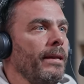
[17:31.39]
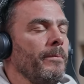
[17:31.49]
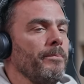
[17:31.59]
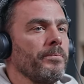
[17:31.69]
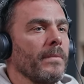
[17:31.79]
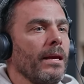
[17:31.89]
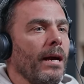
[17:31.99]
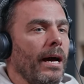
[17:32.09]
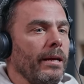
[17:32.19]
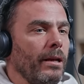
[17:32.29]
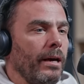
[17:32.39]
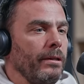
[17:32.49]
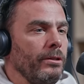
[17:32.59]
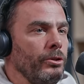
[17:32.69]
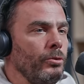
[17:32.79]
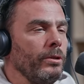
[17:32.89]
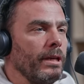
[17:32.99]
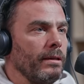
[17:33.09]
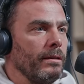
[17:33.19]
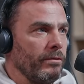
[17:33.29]
And I, I knew
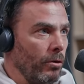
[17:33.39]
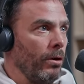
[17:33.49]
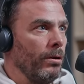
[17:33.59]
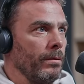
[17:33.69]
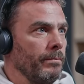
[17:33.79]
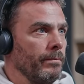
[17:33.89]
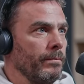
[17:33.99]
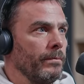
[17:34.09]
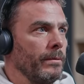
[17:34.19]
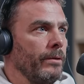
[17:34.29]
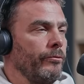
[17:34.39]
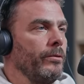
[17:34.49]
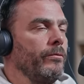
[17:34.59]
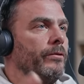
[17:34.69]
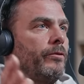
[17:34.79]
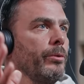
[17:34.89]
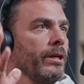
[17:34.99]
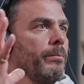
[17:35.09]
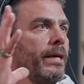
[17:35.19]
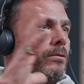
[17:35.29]
that this all, if you if you
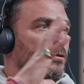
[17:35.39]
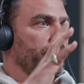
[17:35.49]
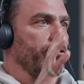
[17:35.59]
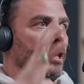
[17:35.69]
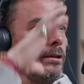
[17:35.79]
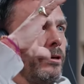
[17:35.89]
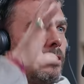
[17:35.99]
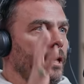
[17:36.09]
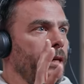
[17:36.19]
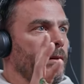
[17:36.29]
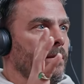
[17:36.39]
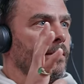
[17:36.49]
bring it back to the Sri Yantra, right?